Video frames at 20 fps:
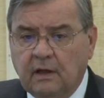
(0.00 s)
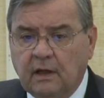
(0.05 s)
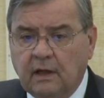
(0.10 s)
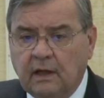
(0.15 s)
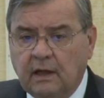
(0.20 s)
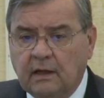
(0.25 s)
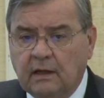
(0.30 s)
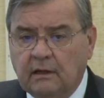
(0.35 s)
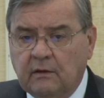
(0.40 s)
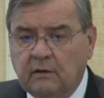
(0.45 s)

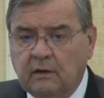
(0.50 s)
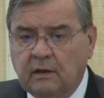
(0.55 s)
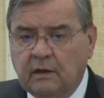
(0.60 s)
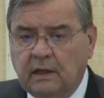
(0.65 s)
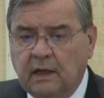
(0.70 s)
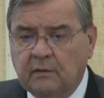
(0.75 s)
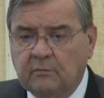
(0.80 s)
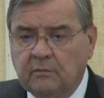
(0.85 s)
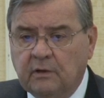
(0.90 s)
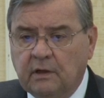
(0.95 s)
And
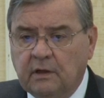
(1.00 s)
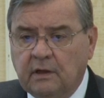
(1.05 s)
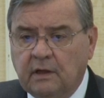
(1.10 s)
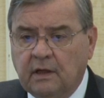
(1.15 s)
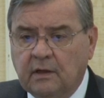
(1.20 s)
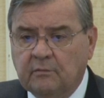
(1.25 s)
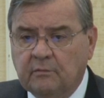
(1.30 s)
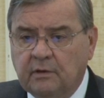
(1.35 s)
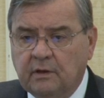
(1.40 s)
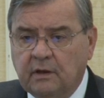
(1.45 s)
that may
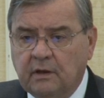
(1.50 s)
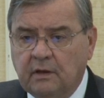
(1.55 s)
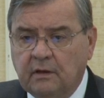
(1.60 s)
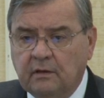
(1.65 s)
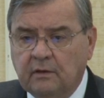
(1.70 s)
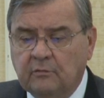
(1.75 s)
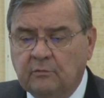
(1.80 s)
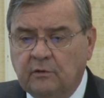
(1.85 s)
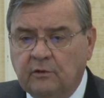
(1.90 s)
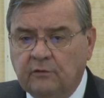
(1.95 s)
not be
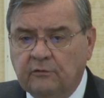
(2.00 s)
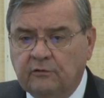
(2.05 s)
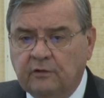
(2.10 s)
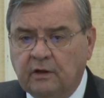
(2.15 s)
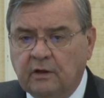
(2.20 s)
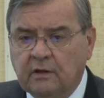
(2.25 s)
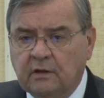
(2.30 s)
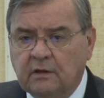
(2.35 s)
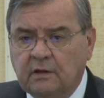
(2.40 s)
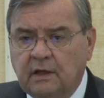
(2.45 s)
the most
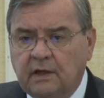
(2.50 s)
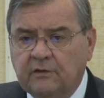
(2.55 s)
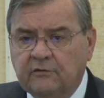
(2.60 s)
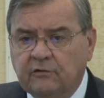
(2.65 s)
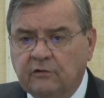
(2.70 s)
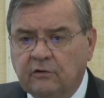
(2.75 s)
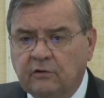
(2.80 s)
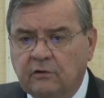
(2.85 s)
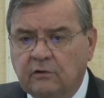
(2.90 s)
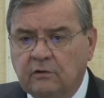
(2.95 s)

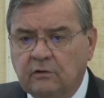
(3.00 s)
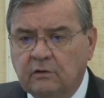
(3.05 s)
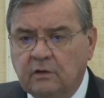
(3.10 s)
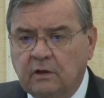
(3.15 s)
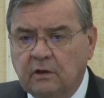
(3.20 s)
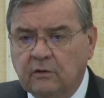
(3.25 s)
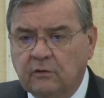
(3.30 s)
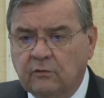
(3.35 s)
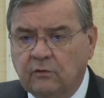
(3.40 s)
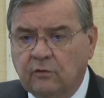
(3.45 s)
ecological
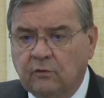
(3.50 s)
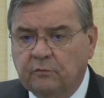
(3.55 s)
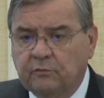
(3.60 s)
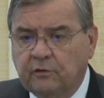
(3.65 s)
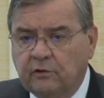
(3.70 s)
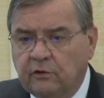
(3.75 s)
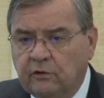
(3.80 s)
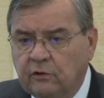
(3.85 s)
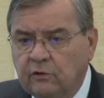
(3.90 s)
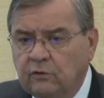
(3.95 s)
uh, group
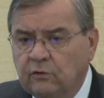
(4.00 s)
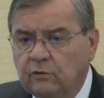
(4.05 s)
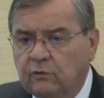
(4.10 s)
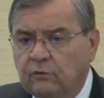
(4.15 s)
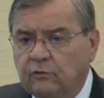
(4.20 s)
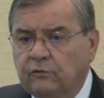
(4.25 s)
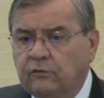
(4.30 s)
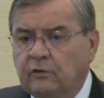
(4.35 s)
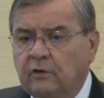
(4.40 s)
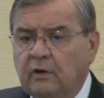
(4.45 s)
to
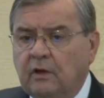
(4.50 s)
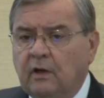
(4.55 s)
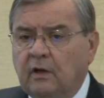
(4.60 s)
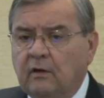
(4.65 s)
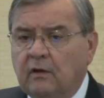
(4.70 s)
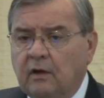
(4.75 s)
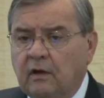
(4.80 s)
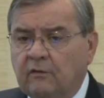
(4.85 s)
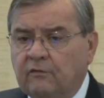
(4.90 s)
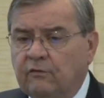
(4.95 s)
use
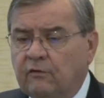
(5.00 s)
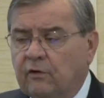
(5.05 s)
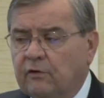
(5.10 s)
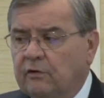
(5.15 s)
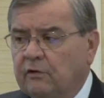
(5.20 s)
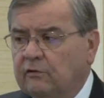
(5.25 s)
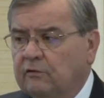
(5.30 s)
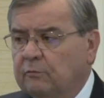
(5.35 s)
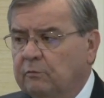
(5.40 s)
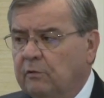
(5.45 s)
uh, for
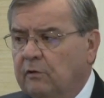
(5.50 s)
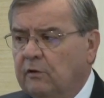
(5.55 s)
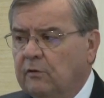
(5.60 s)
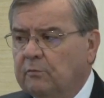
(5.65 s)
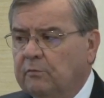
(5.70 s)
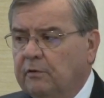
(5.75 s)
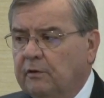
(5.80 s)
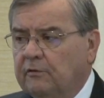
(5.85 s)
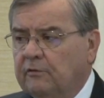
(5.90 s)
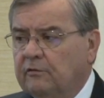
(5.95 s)
this
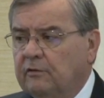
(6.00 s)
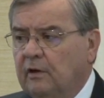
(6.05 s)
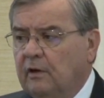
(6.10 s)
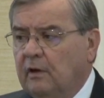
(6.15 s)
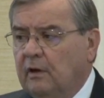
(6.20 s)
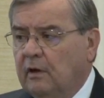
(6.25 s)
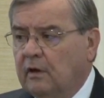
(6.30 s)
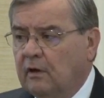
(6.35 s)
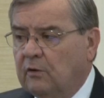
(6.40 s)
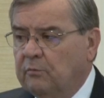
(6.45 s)
purpose.
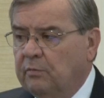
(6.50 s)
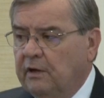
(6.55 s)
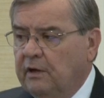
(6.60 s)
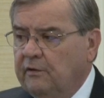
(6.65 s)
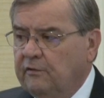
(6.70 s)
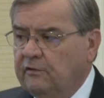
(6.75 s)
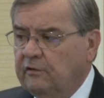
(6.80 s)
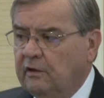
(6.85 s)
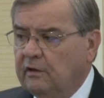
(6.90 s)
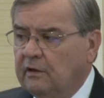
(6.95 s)

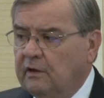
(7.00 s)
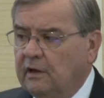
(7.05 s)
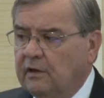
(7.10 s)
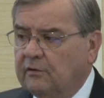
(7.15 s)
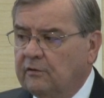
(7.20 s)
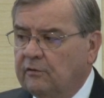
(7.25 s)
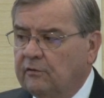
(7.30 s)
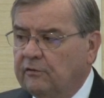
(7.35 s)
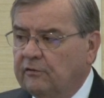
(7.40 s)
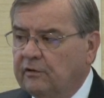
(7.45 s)
Arbisi and
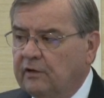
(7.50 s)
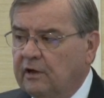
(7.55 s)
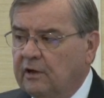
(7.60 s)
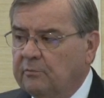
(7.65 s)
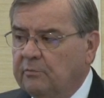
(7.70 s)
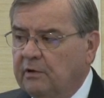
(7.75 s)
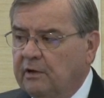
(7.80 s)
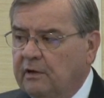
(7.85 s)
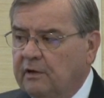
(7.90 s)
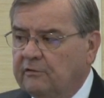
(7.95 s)
others, and I
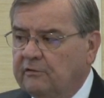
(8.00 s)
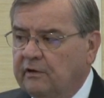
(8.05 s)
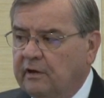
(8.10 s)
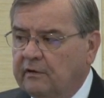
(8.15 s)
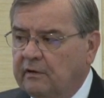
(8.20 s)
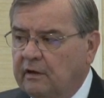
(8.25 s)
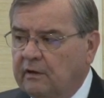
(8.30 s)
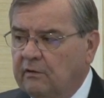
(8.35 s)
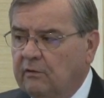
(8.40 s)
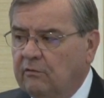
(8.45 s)

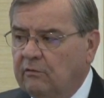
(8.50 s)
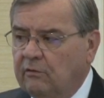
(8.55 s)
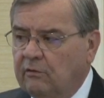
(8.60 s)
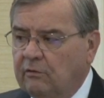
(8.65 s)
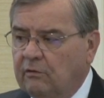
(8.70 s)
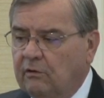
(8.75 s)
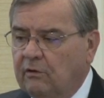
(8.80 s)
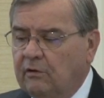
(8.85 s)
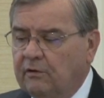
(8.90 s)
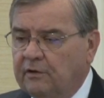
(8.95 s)
apologize, I don't
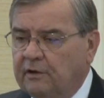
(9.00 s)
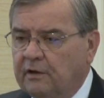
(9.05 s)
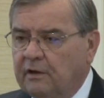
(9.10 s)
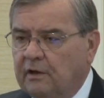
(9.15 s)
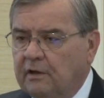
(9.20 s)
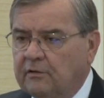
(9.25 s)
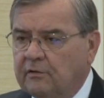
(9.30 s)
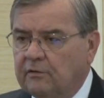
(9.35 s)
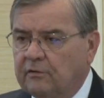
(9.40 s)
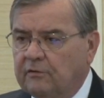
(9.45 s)
know all the
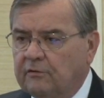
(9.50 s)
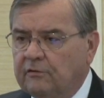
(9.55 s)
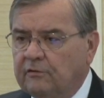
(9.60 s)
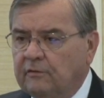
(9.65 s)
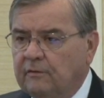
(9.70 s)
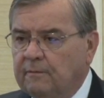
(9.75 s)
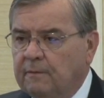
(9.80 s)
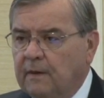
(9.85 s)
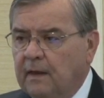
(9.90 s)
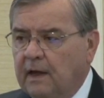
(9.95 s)

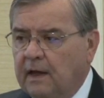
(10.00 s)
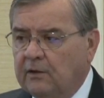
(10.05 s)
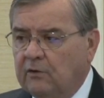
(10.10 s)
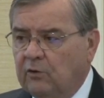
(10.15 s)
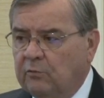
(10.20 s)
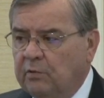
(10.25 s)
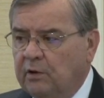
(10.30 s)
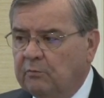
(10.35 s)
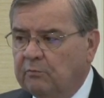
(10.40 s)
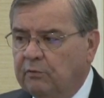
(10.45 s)
others. I
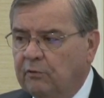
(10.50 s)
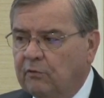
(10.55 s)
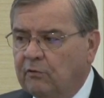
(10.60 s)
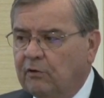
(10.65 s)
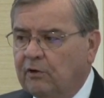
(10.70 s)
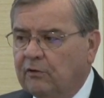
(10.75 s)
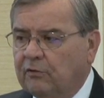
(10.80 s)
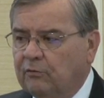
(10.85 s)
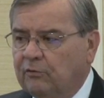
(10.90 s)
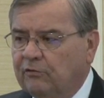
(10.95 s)
know
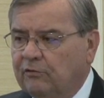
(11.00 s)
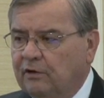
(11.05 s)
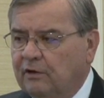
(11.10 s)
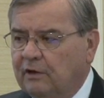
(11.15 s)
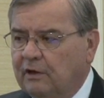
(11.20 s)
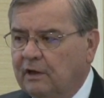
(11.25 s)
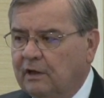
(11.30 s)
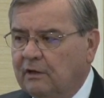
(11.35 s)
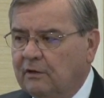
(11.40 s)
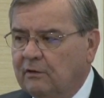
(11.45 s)
Ben-Porath was
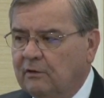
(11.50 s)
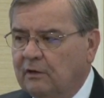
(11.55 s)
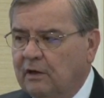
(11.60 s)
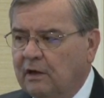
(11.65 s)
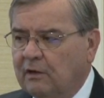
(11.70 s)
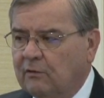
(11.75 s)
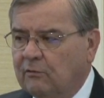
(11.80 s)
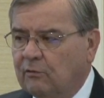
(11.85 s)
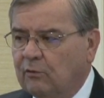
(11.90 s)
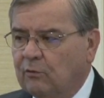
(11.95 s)
in that,
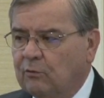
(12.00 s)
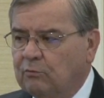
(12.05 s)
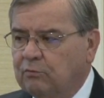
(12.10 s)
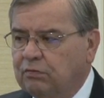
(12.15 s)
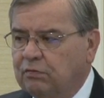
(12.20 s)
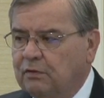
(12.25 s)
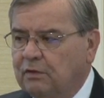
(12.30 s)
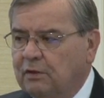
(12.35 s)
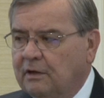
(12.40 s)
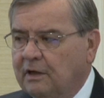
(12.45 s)
that
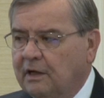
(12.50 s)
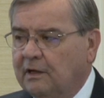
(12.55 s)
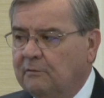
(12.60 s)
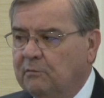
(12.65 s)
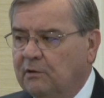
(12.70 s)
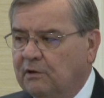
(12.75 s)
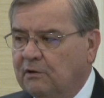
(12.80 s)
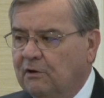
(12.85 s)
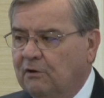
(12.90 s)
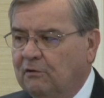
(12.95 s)
group,
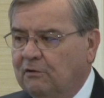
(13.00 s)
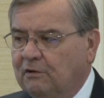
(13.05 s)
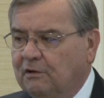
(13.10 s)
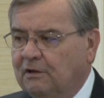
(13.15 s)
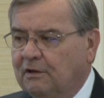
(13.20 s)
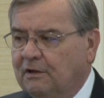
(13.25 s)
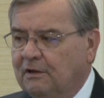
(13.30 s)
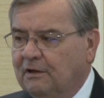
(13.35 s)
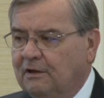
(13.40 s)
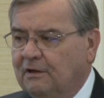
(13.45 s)
and
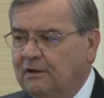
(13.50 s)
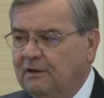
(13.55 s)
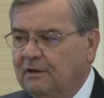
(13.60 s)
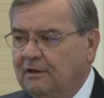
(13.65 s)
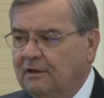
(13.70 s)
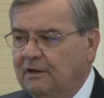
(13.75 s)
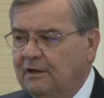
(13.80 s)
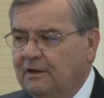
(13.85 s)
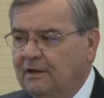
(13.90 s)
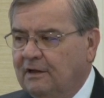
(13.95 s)
McNulty again,
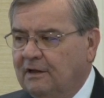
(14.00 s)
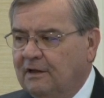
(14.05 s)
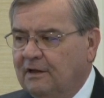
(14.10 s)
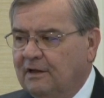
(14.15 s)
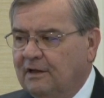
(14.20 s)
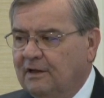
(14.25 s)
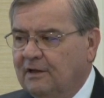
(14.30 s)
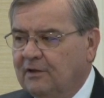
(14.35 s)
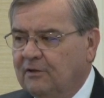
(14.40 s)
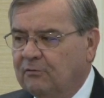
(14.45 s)

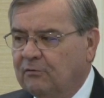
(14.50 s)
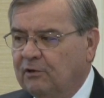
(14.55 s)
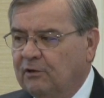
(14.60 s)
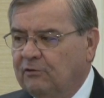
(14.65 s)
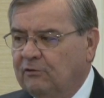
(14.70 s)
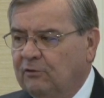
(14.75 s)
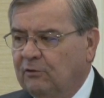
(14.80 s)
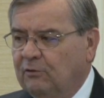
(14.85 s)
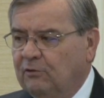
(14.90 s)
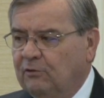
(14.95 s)
Three
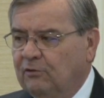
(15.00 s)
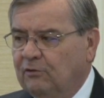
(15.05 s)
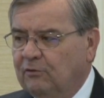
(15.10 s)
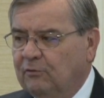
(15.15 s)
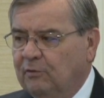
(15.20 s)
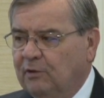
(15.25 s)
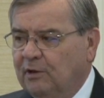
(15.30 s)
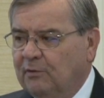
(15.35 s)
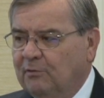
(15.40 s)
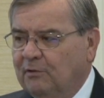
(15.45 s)

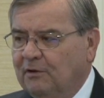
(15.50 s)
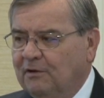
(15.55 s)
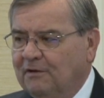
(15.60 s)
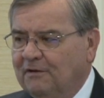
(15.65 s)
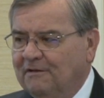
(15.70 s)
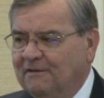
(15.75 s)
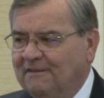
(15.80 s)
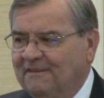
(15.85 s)
Stooges maybe